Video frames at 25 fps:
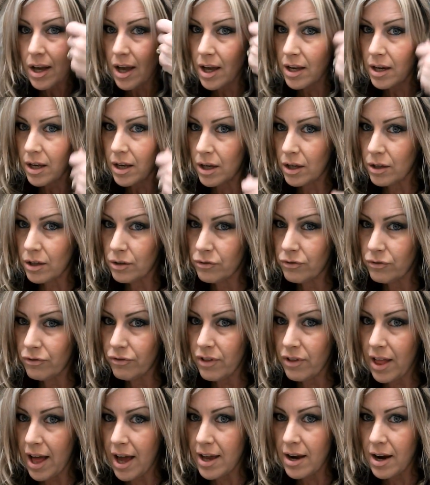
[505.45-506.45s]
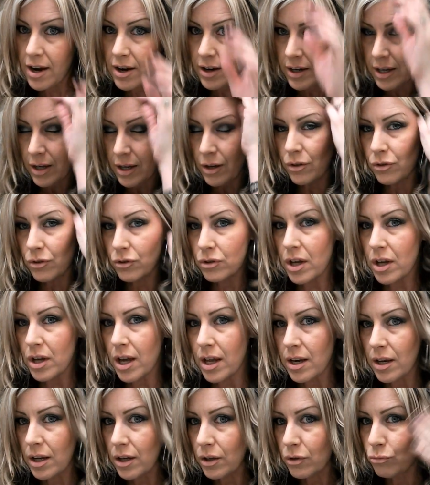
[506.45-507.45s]
kind of flat iron it and
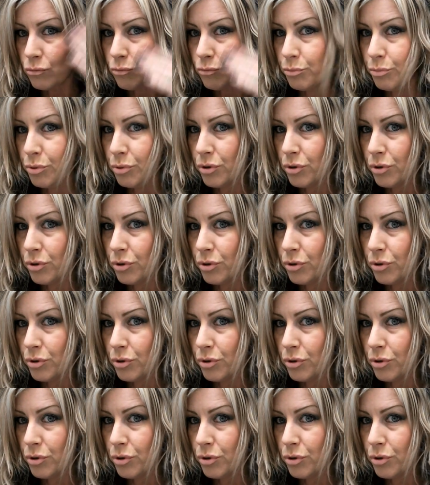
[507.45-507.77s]
kind of